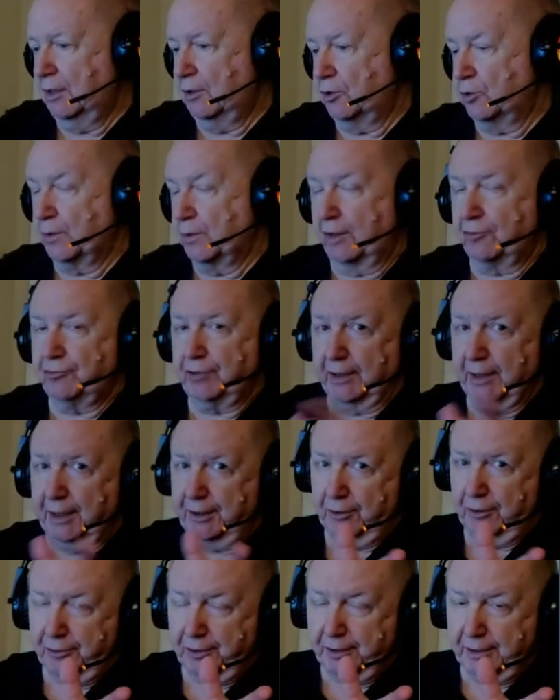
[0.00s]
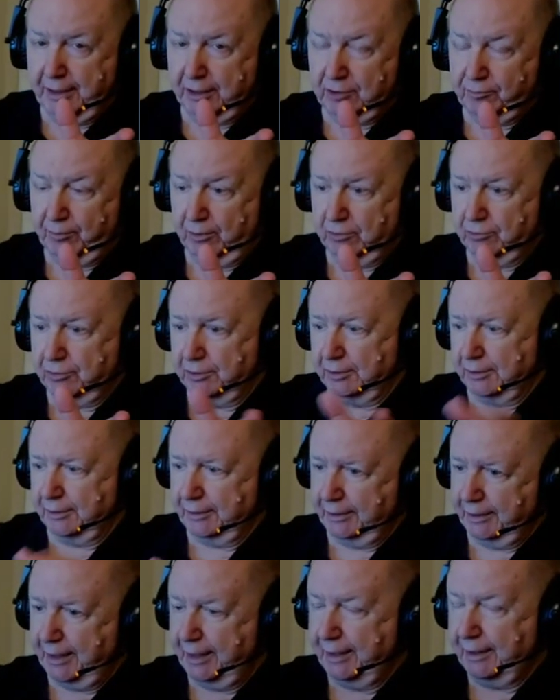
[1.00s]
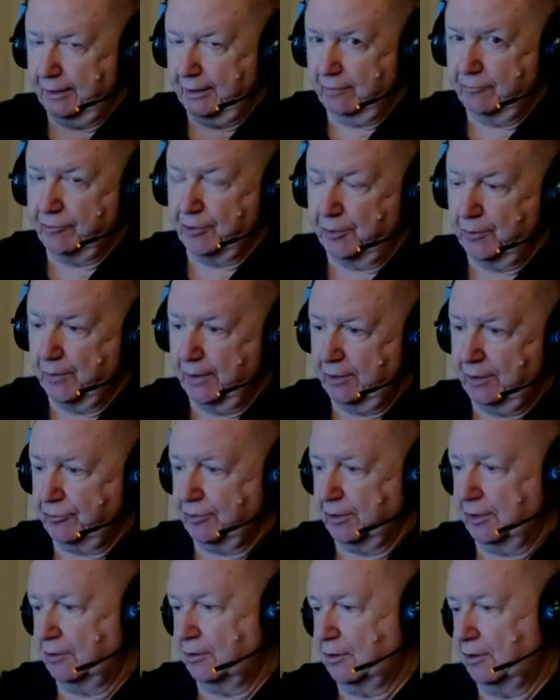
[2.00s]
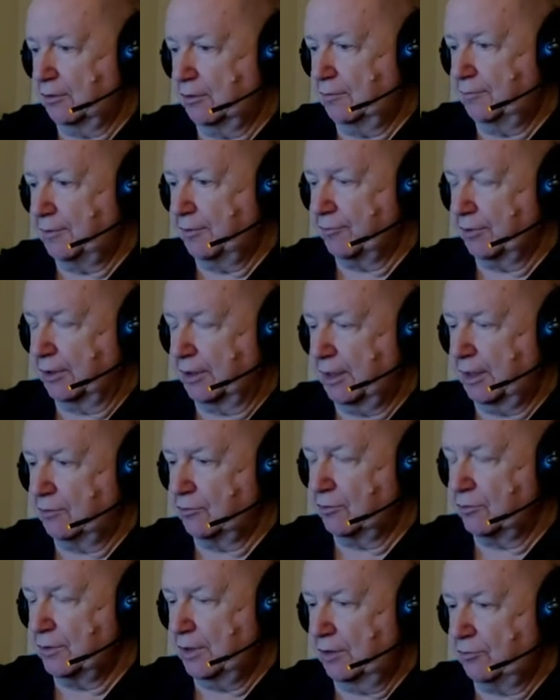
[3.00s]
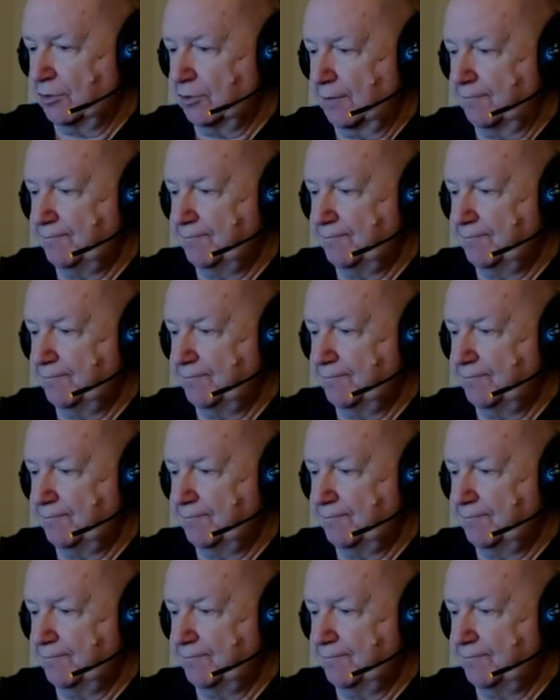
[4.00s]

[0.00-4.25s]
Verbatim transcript: dressing. I know you're not supposed to, and I love the dressing, you know, different kinds of dressing,